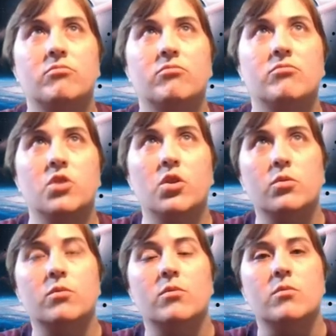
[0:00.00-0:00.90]

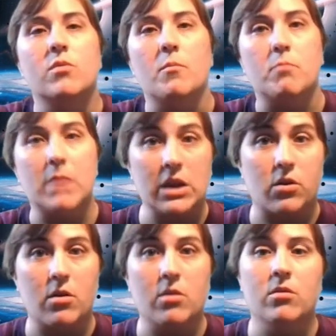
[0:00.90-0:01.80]
Newton
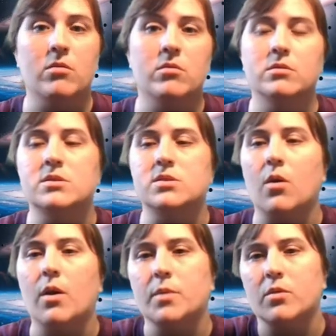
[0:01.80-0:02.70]
meter. So
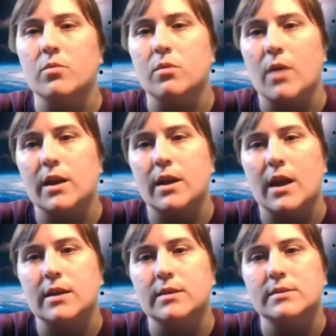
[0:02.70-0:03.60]
I'm going to rewrite it
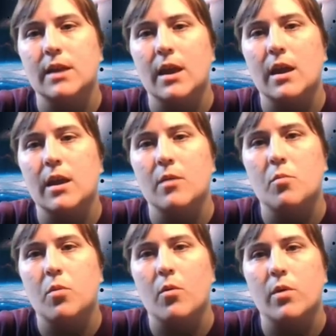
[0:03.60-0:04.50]
as
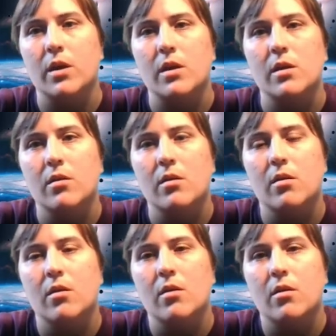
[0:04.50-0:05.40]

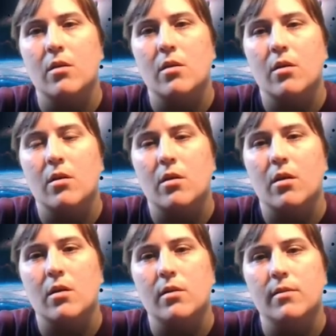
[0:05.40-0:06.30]

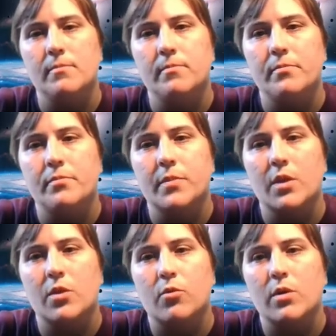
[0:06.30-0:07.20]

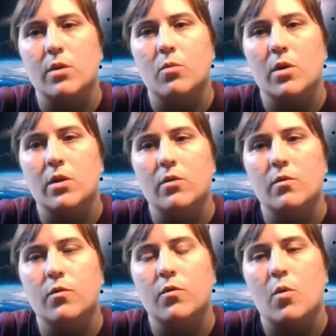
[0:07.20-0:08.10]

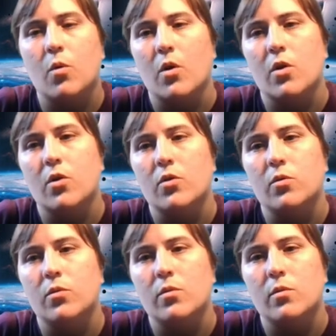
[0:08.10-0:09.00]
8.314
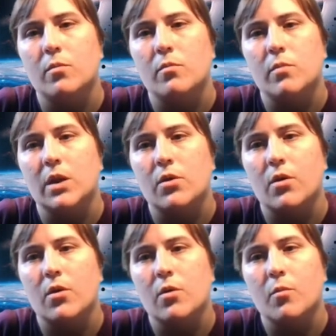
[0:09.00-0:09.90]
Newton
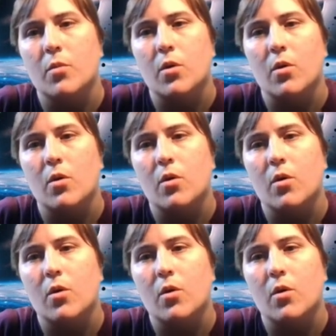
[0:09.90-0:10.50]
meter per